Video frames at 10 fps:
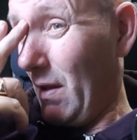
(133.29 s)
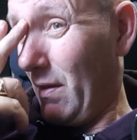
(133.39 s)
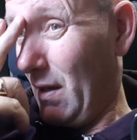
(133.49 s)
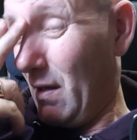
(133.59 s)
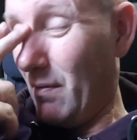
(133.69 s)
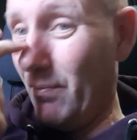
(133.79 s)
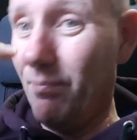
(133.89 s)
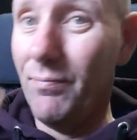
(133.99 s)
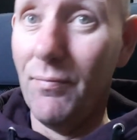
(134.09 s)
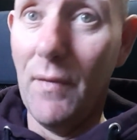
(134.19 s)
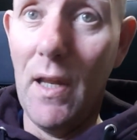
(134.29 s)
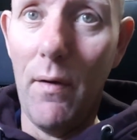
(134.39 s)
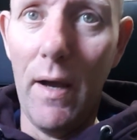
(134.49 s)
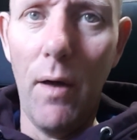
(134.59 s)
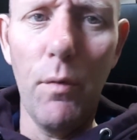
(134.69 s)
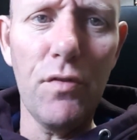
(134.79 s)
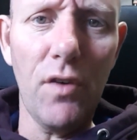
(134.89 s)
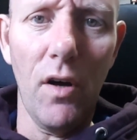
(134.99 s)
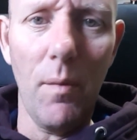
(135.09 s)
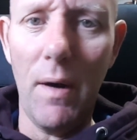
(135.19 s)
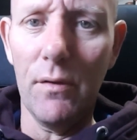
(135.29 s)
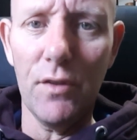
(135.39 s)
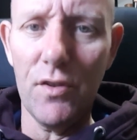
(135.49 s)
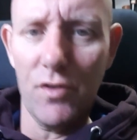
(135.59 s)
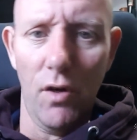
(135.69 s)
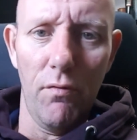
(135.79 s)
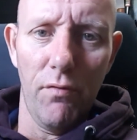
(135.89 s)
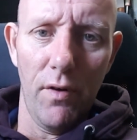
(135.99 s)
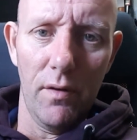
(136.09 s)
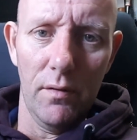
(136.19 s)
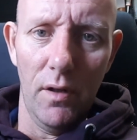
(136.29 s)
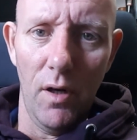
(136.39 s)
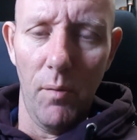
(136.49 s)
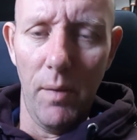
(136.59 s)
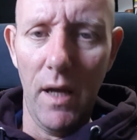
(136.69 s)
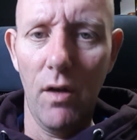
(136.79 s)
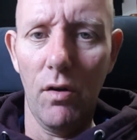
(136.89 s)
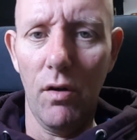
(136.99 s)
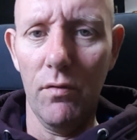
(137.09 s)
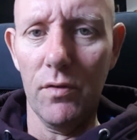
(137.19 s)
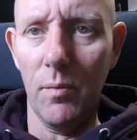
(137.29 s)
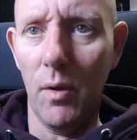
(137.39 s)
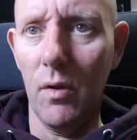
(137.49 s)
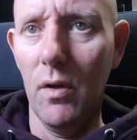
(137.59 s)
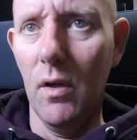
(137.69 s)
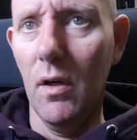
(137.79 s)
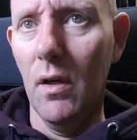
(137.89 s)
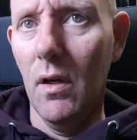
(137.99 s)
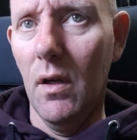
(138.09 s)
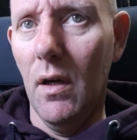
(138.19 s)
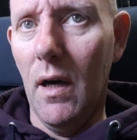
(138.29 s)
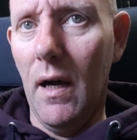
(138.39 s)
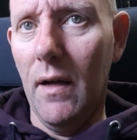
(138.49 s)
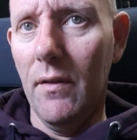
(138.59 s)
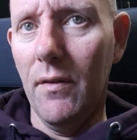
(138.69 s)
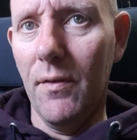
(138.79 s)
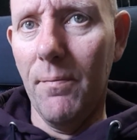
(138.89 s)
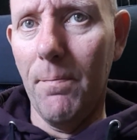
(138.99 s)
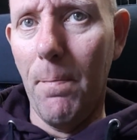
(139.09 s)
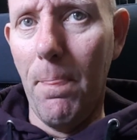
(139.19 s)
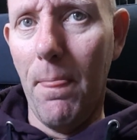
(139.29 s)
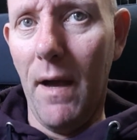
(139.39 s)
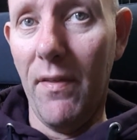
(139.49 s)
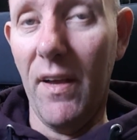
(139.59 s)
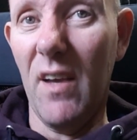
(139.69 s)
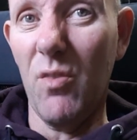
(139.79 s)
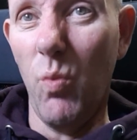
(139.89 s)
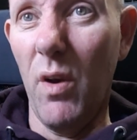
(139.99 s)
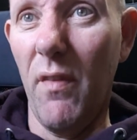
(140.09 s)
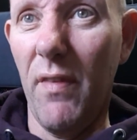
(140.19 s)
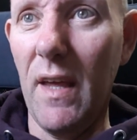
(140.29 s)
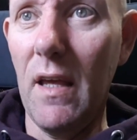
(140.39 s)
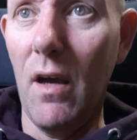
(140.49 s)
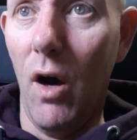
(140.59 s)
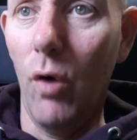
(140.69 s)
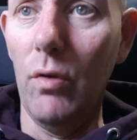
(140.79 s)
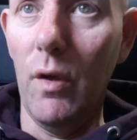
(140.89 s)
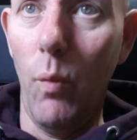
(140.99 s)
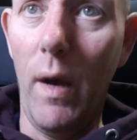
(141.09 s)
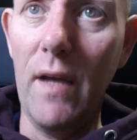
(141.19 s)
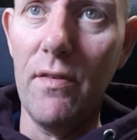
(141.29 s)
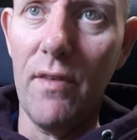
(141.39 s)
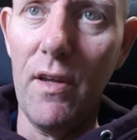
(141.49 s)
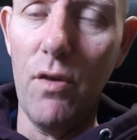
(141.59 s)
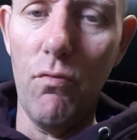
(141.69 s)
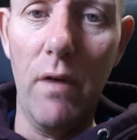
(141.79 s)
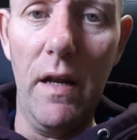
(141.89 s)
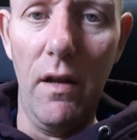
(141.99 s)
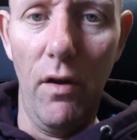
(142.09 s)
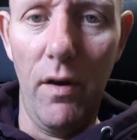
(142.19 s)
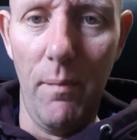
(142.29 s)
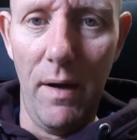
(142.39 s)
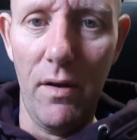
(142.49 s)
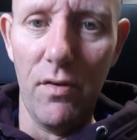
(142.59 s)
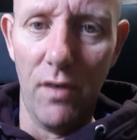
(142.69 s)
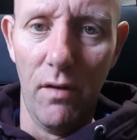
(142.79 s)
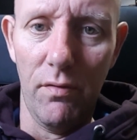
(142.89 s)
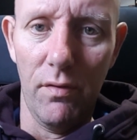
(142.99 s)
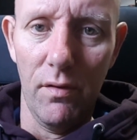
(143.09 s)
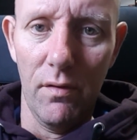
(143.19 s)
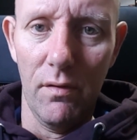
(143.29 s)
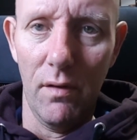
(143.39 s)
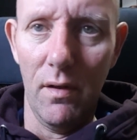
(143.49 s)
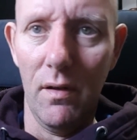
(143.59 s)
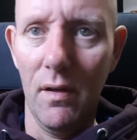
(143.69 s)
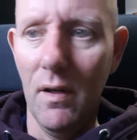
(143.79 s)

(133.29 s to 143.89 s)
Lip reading: I think, I always talk about discomfort, being uncomfortable. And I think it's one of the only ways that you really learn about yourself, right?